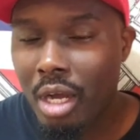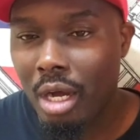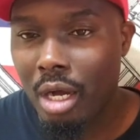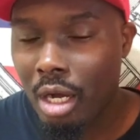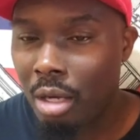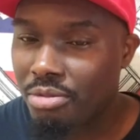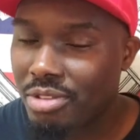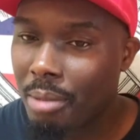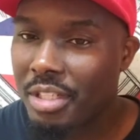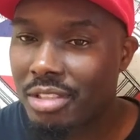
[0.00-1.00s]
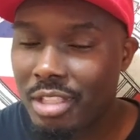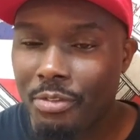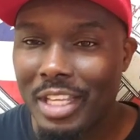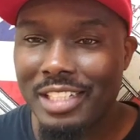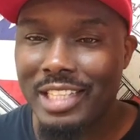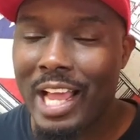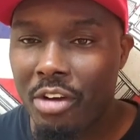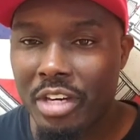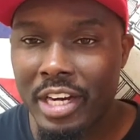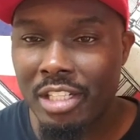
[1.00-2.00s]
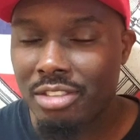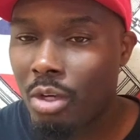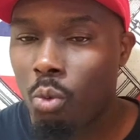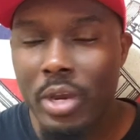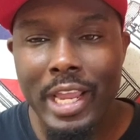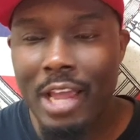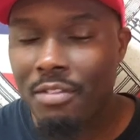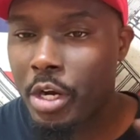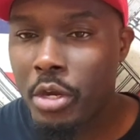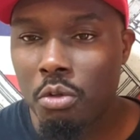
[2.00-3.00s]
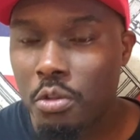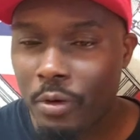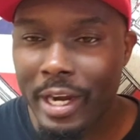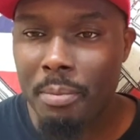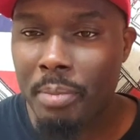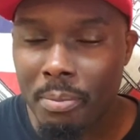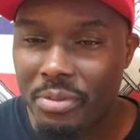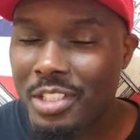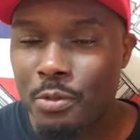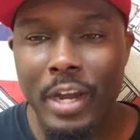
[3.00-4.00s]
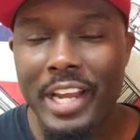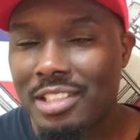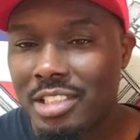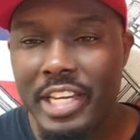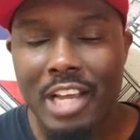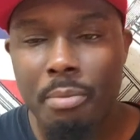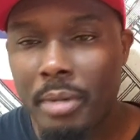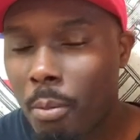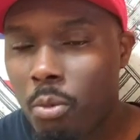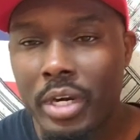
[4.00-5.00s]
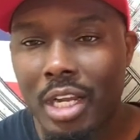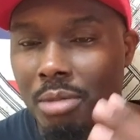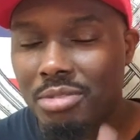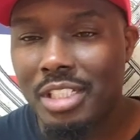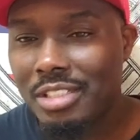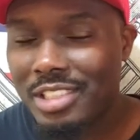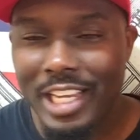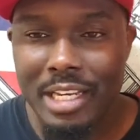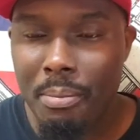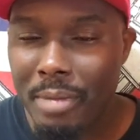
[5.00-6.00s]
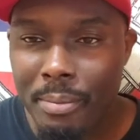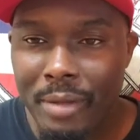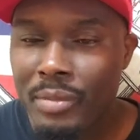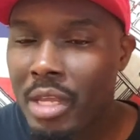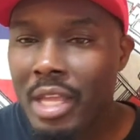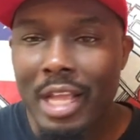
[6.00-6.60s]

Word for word: uh, um, some of the stuff that is out there and stuff. We have a huge fight, people. This fight is gonna never be open when it comes to your Second Amendment.